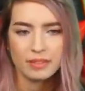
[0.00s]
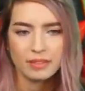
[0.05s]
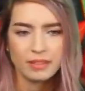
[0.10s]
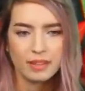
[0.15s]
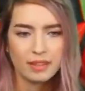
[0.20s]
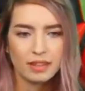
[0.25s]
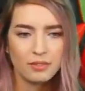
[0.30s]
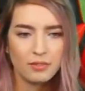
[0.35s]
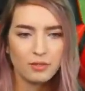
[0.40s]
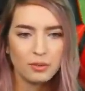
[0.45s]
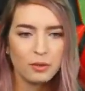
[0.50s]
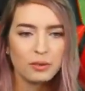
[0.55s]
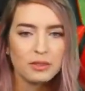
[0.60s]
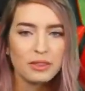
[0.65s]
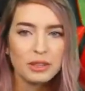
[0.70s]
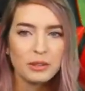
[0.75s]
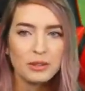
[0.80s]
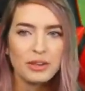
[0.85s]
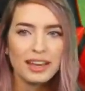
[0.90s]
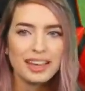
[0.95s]
If
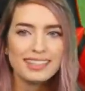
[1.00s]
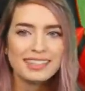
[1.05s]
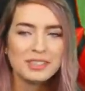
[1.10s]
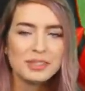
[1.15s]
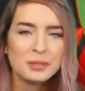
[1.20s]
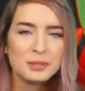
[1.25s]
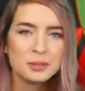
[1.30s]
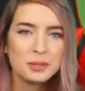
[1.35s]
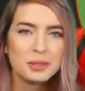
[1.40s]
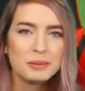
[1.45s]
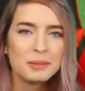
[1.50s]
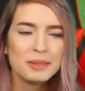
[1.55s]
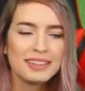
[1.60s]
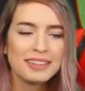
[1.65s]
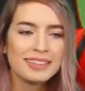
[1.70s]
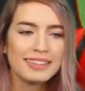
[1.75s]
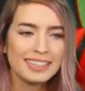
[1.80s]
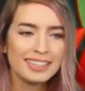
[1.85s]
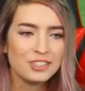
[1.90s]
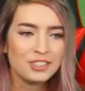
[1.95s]
only you guys can join me in the
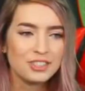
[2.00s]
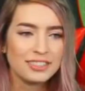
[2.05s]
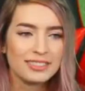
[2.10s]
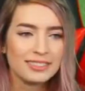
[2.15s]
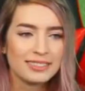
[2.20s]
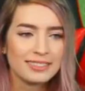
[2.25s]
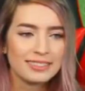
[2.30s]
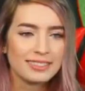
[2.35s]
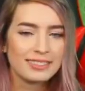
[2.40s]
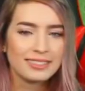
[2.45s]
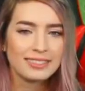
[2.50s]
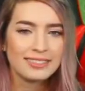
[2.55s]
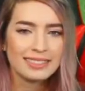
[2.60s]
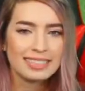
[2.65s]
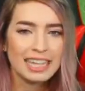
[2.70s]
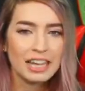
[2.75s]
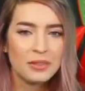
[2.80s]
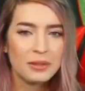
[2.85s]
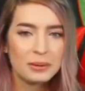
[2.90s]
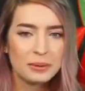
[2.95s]
dungeons,
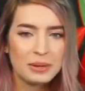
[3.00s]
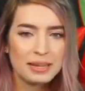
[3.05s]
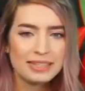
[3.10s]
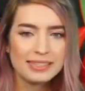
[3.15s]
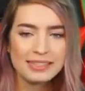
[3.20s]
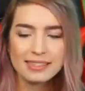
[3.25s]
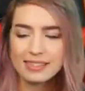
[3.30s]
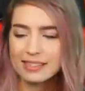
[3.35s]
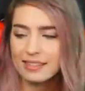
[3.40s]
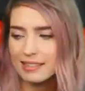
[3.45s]
the other ones.